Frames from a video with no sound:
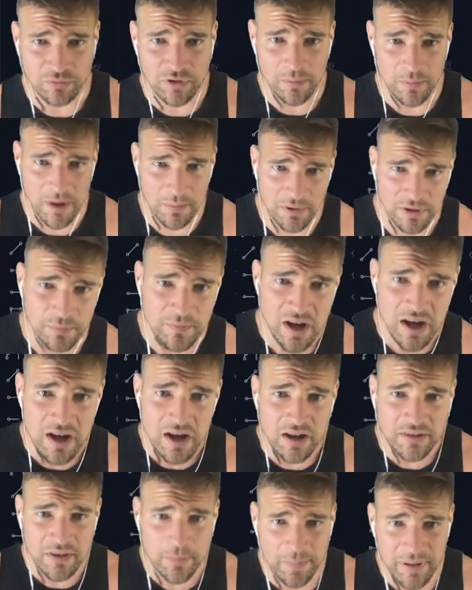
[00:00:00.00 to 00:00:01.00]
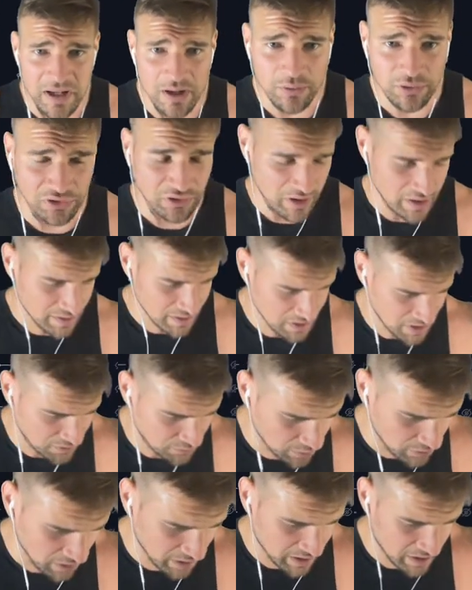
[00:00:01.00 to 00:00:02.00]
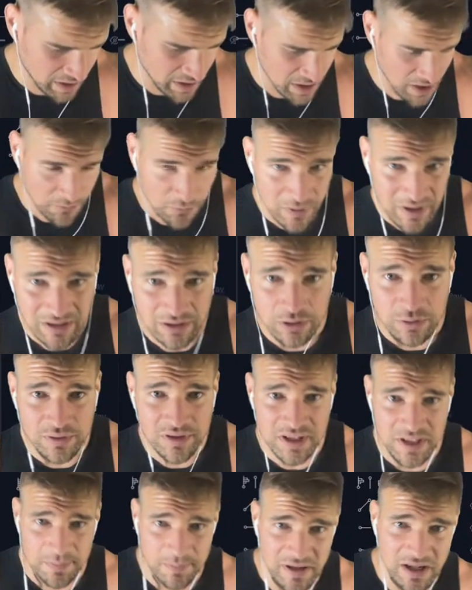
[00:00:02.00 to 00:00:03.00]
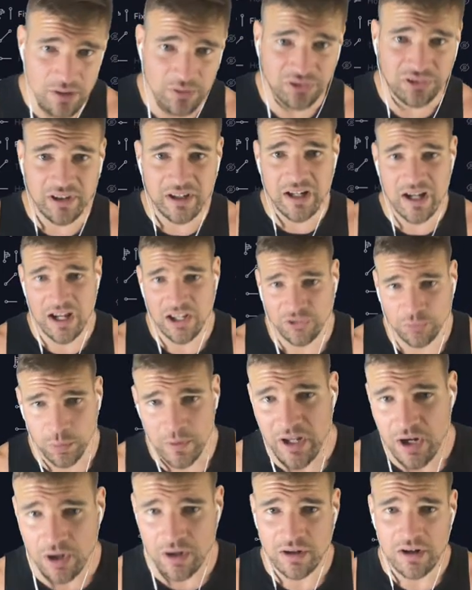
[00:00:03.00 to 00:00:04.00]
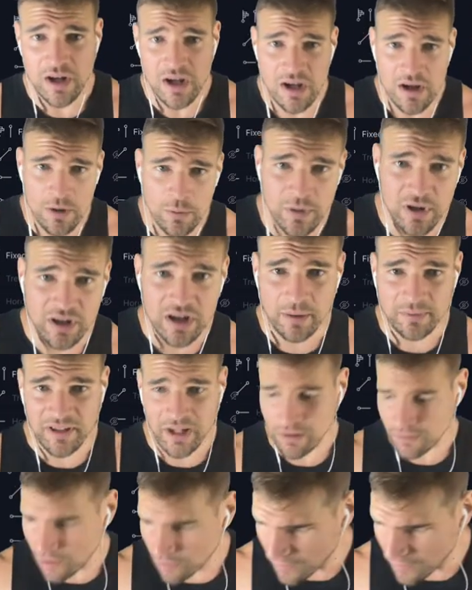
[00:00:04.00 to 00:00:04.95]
Remember, the POC, this is really key. If we lose this POC, guys, we are come down.